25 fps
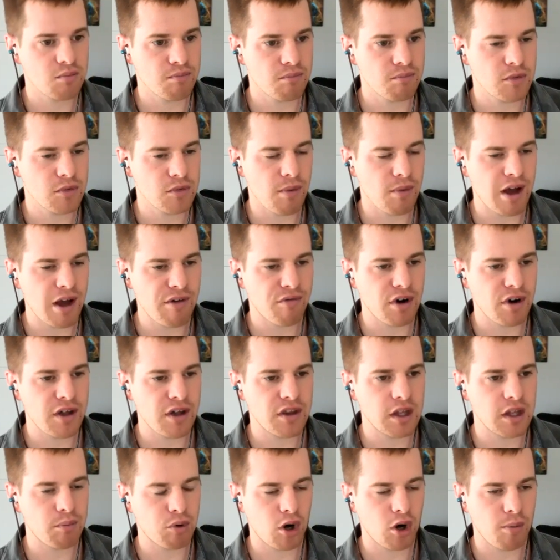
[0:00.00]
you might find
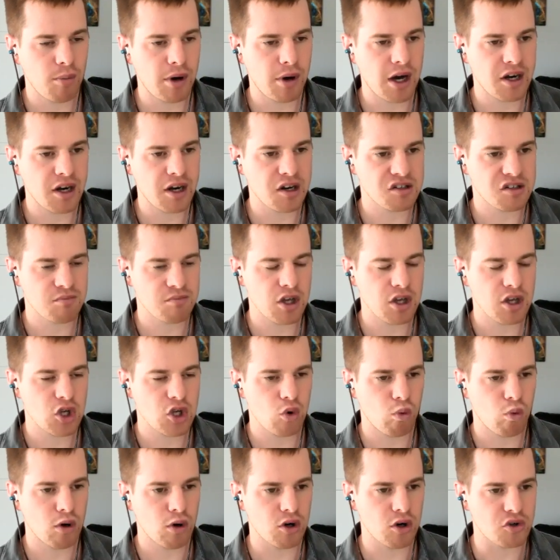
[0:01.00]
that probiotics make you
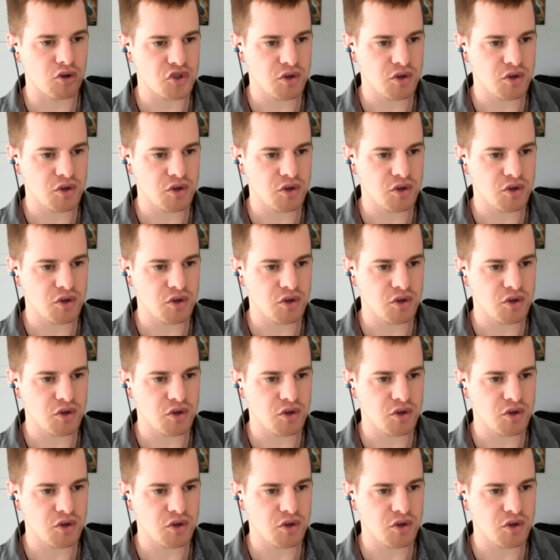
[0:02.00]
worse.